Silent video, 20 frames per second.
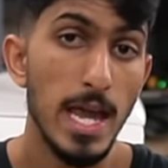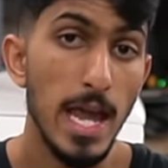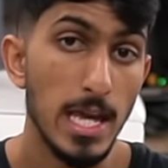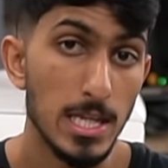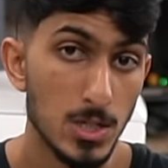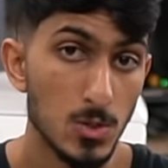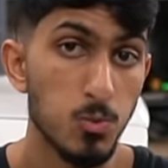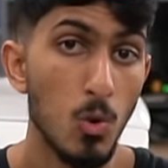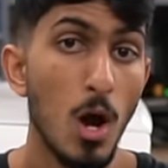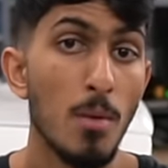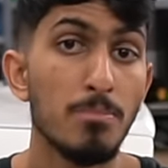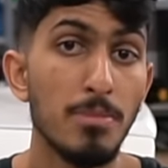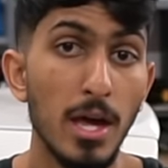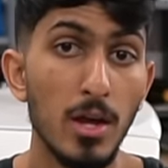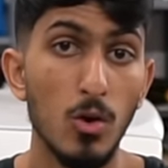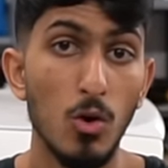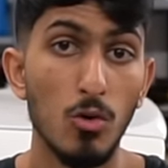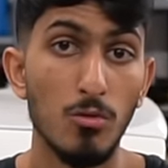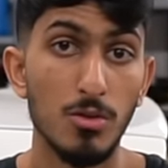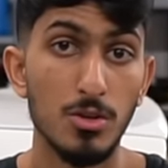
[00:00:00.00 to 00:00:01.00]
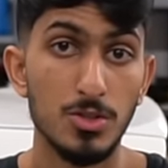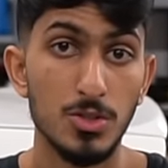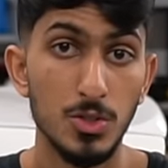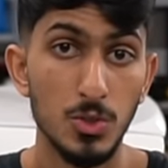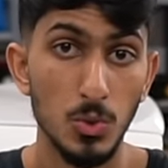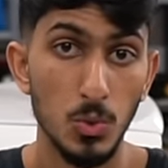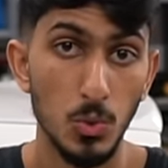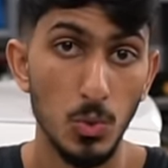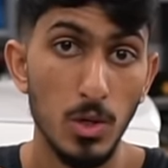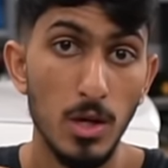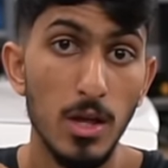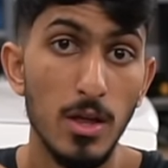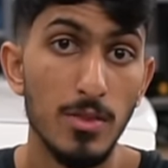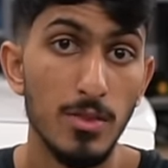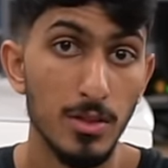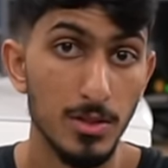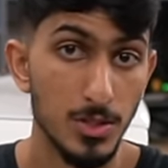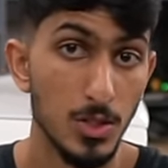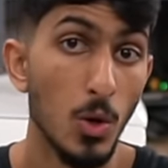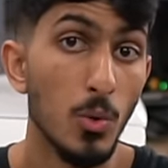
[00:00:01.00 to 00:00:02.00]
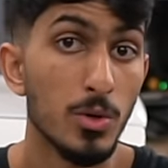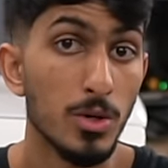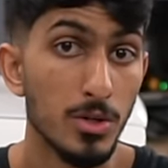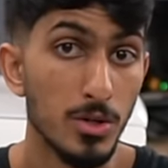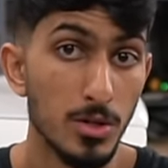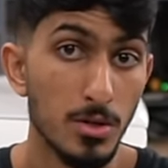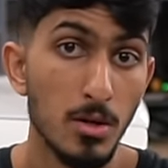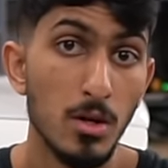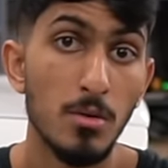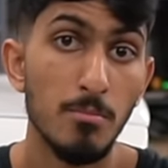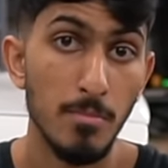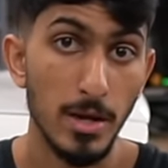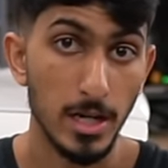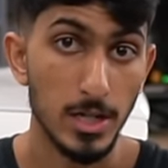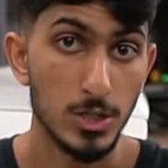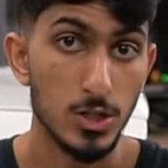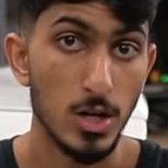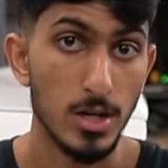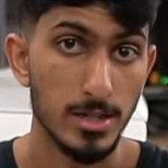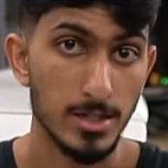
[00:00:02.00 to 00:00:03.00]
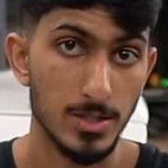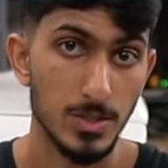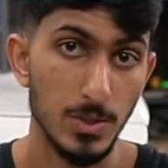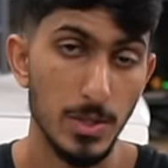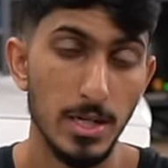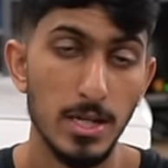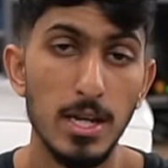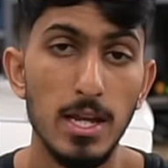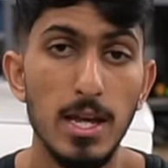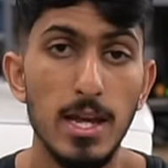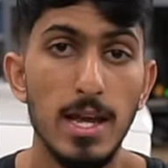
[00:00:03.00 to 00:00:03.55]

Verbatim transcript: and swap that over to the donor mechatronics unit.